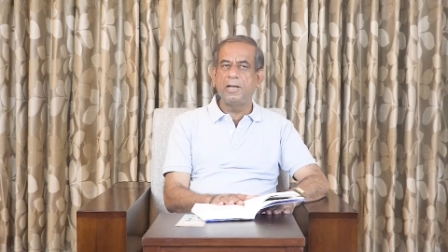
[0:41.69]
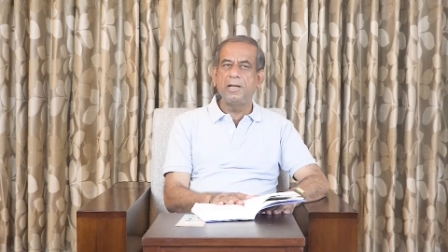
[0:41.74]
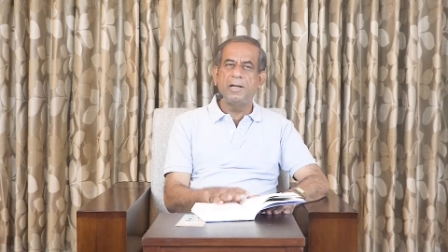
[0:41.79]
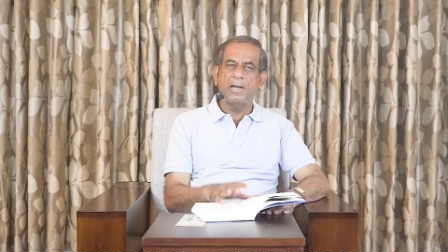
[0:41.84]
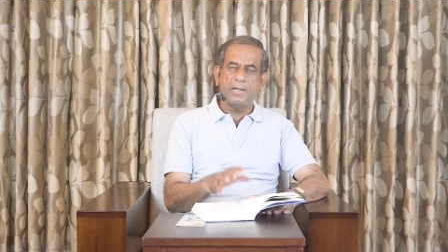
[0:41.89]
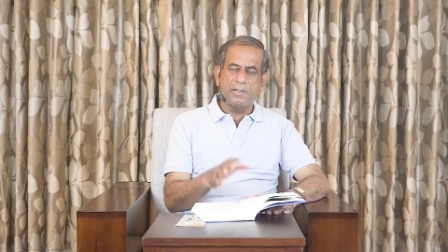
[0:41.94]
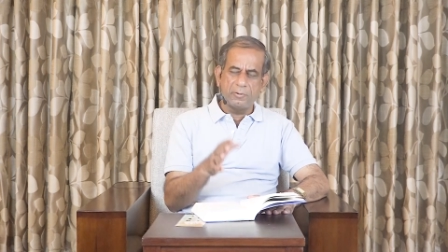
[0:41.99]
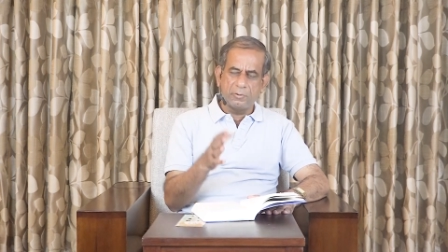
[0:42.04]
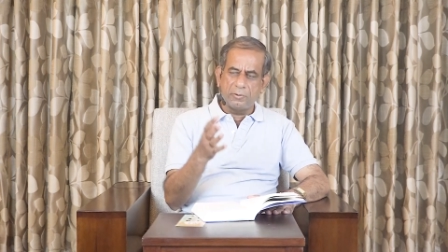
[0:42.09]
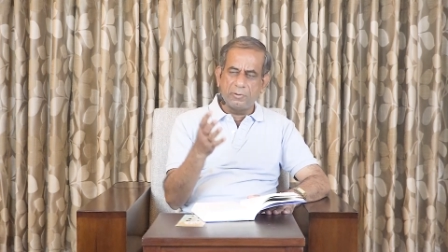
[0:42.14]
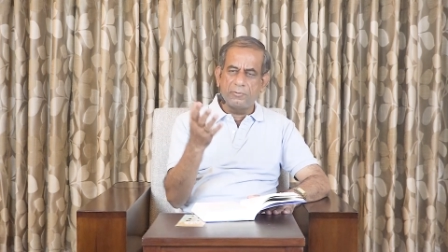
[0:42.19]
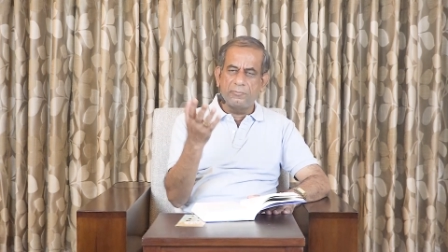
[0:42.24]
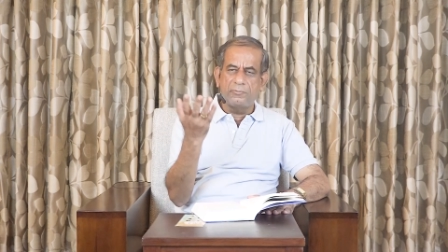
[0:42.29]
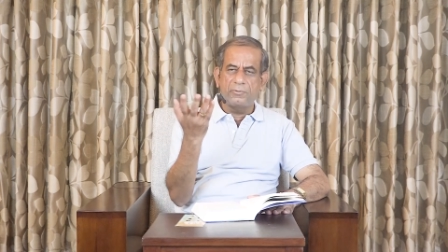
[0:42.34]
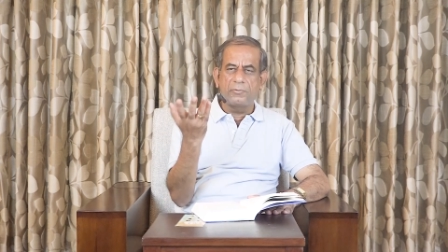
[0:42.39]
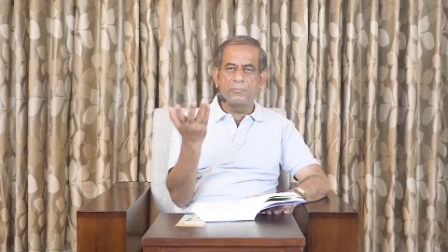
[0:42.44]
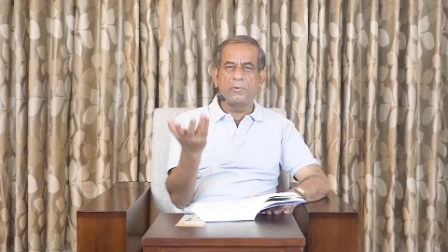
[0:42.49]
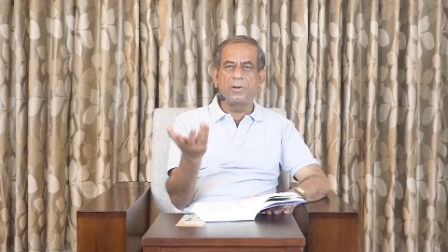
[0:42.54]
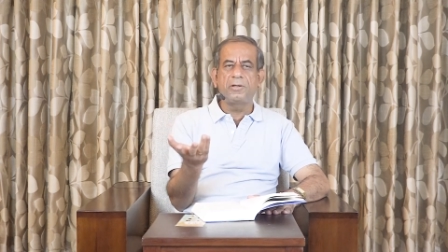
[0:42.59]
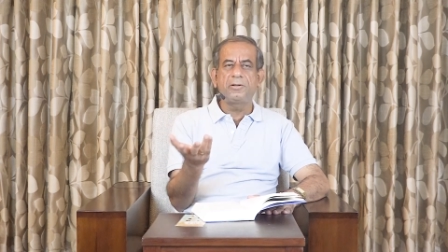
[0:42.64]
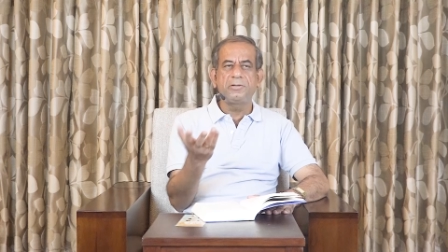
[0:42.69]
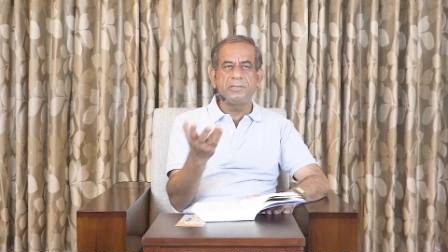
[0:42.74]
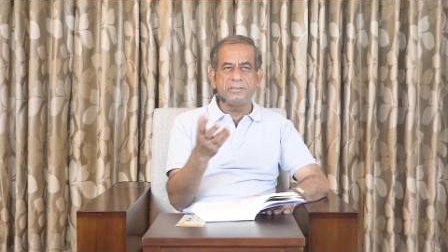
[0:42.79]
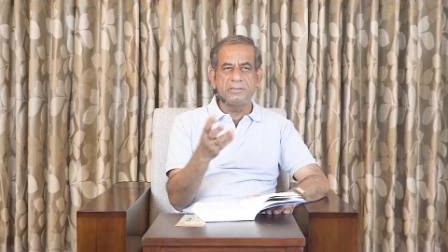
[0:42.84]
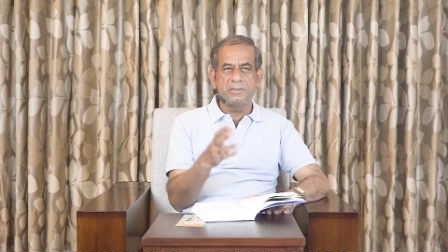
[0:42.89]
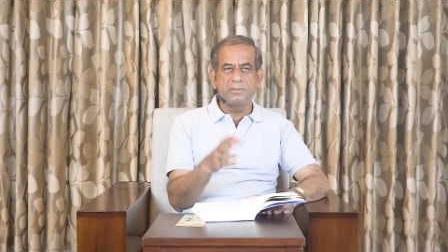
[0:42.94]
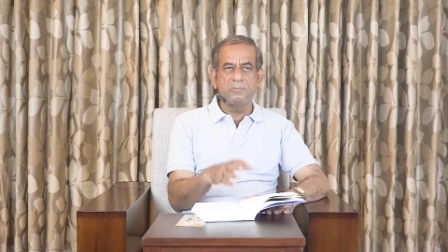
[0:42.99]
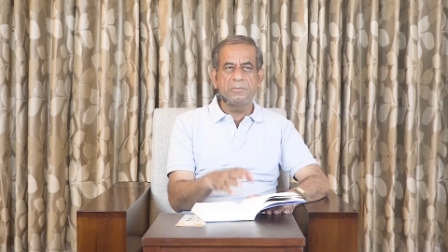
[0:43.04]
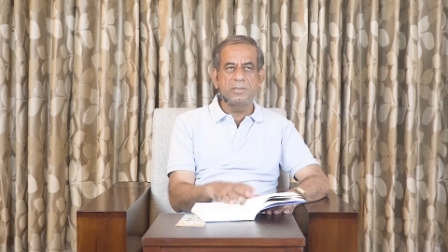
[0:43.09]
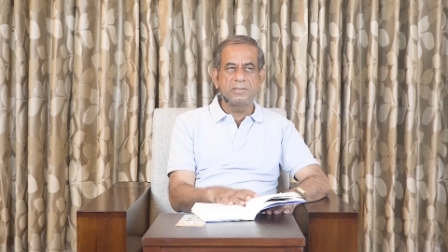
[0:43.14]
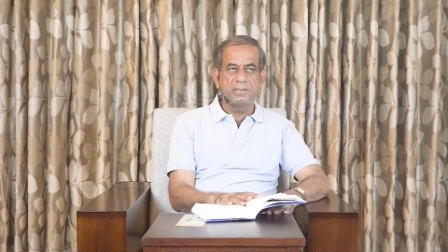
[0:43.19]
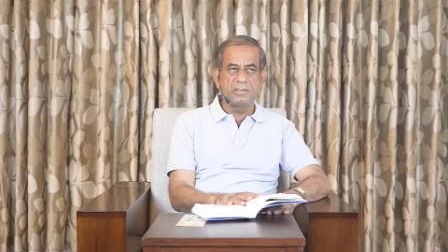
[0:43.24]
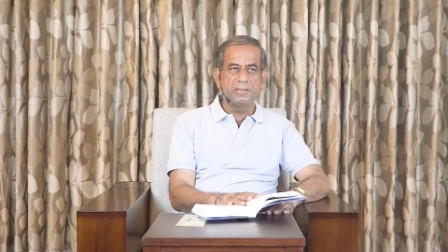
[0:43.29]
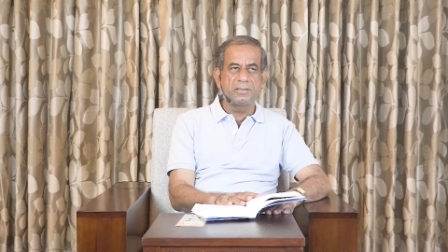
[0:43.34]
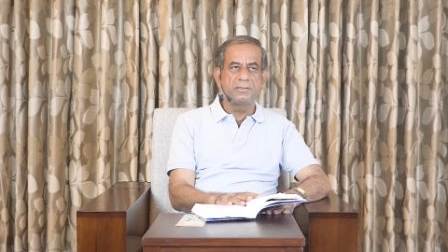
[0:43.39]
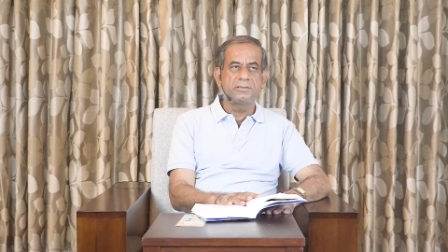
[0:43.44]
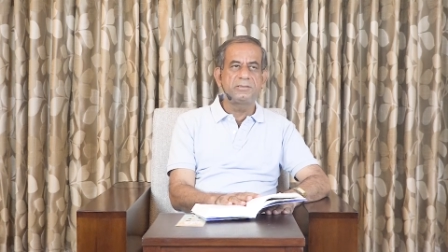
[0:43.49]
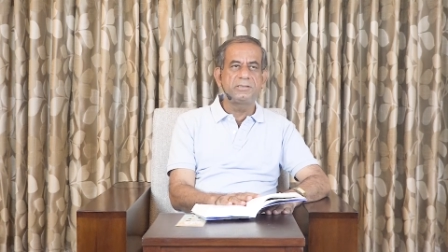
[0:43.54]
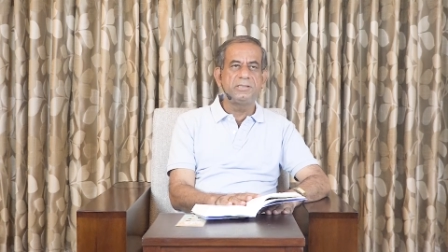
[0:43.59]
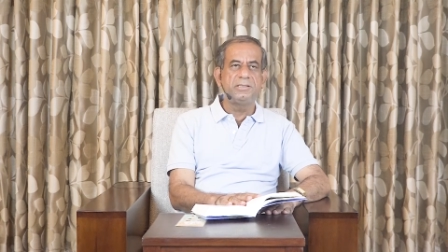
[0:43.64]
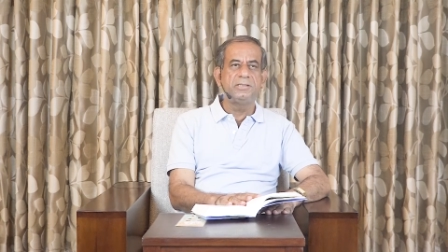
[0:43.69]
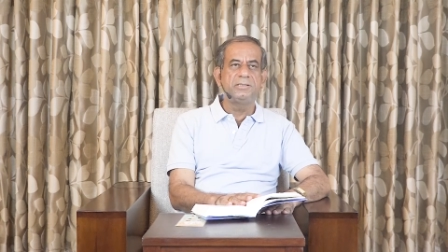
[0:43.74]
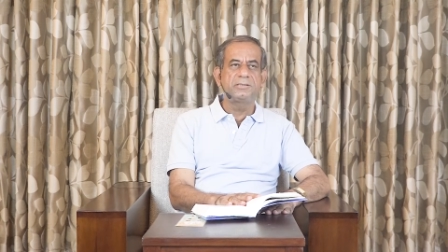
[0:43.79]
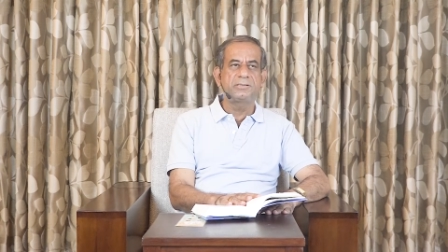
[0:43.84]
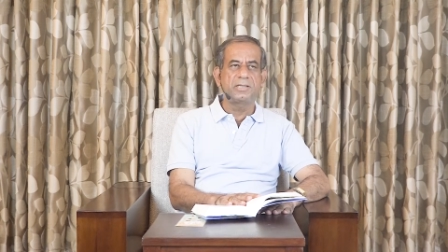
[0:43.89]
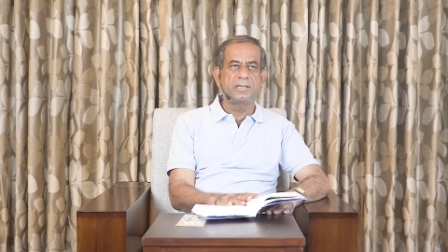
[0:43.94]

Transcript: And I don't know for what reason, but the senior